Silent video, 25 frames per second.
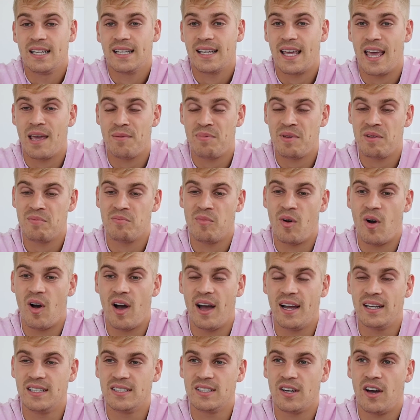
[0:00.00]
keep in
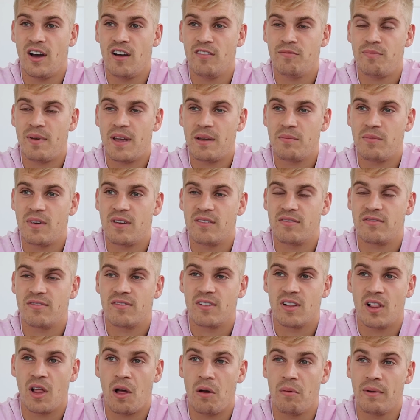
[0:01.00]
mind, I've been with
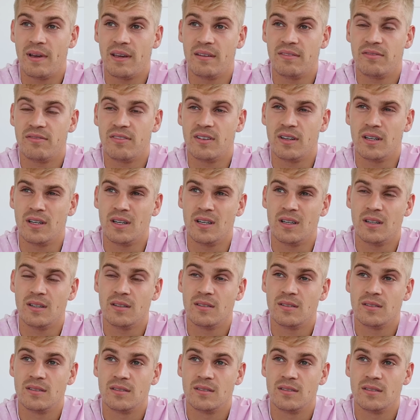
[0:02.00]
Chloe for